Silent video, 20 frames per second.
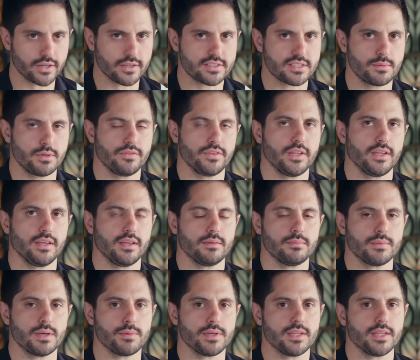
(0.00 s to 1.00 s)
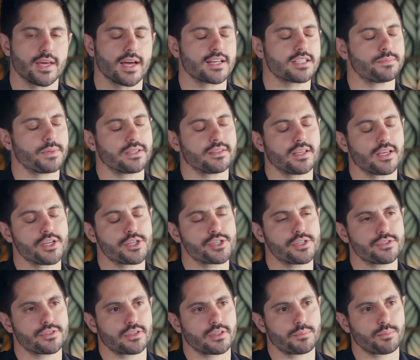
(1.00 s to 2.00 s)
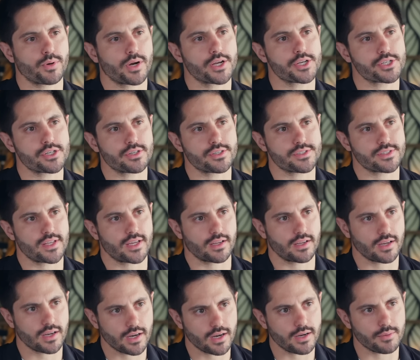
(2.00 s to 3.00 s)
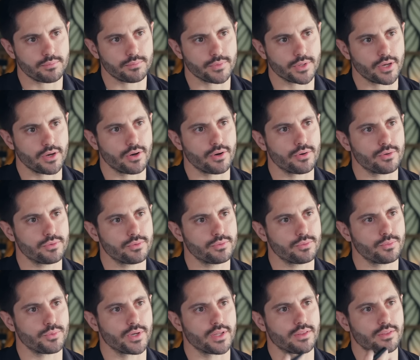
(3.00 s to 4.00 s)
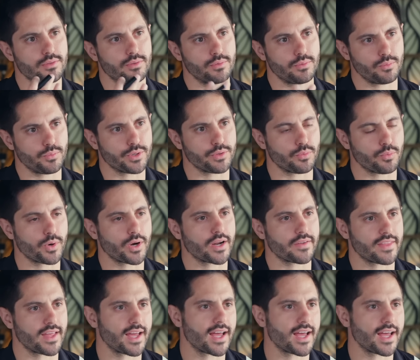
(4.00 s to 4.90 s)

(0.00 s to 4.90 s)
some of maybe the expectations or the pressures that come though with wearing that